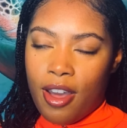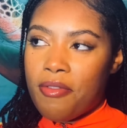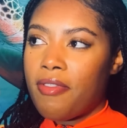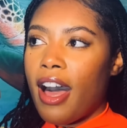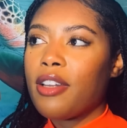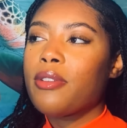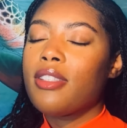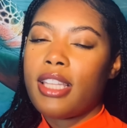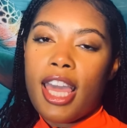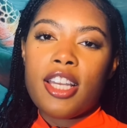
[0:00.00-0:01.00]
vital
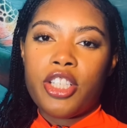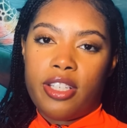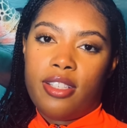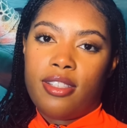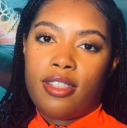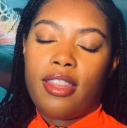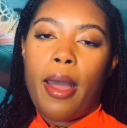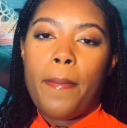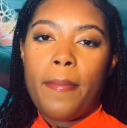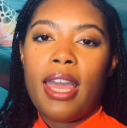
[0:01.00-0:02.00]
stages
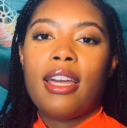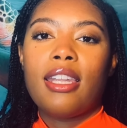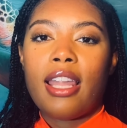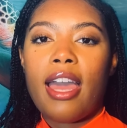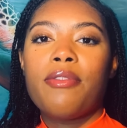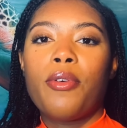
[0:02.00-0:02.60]
that make life